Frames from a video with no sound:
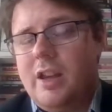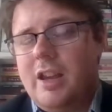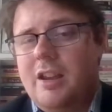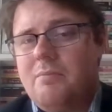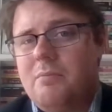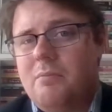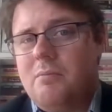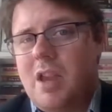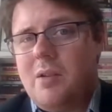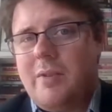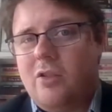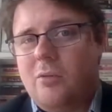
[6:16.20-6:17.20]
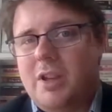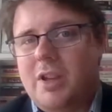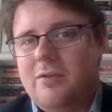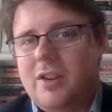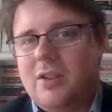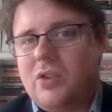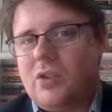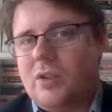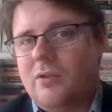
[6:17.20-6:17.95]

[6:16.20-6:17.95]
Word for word: it may well be that